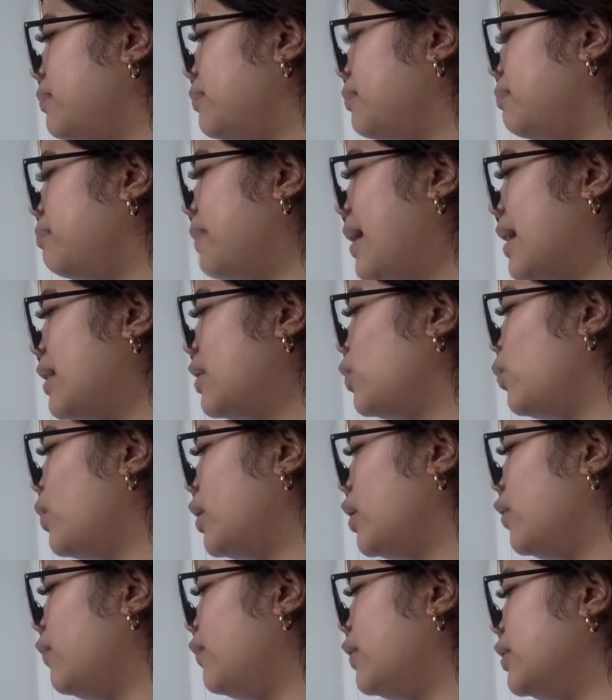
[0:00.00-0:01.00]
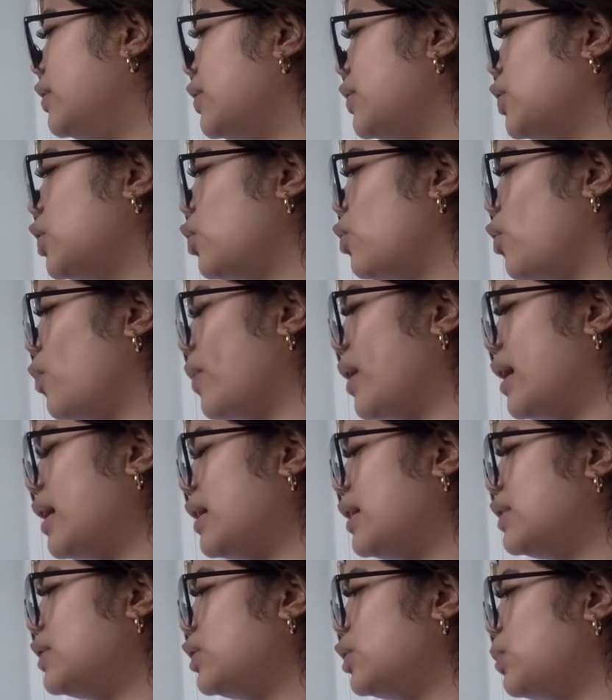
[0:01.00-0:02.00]
make the wiggle fidgets go
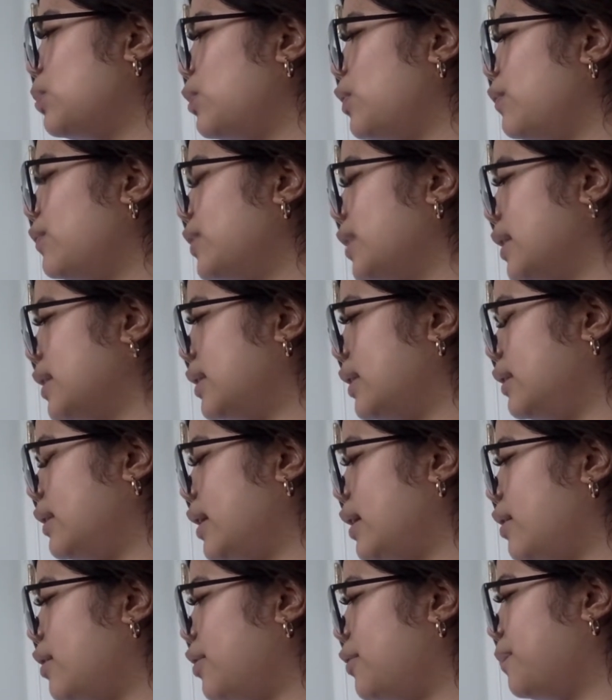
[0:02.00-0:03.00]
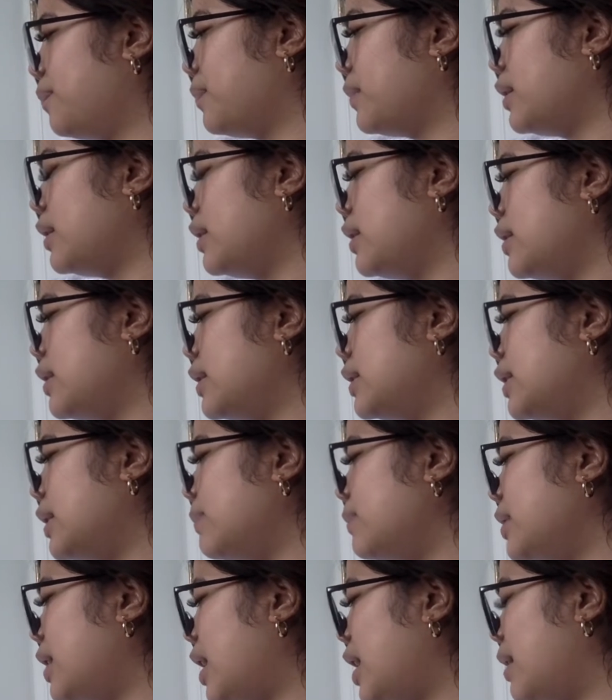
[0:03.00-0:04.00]
away is to move just a little.
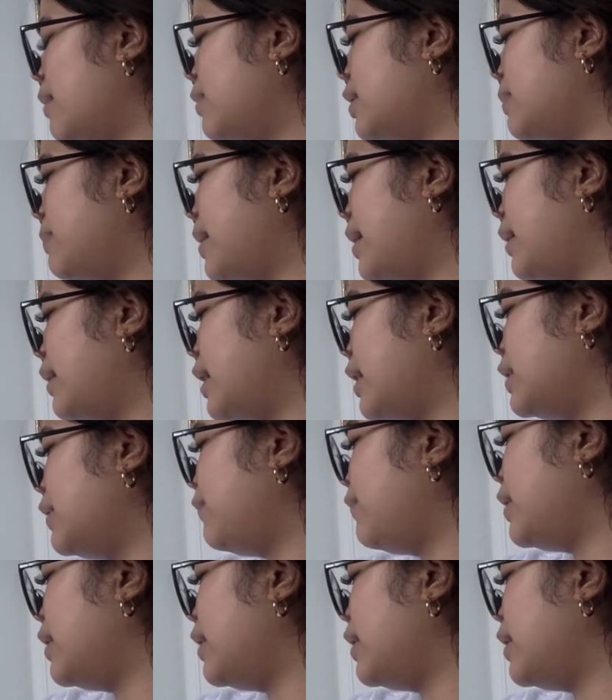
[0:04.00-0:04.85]
Sometimes my legs feel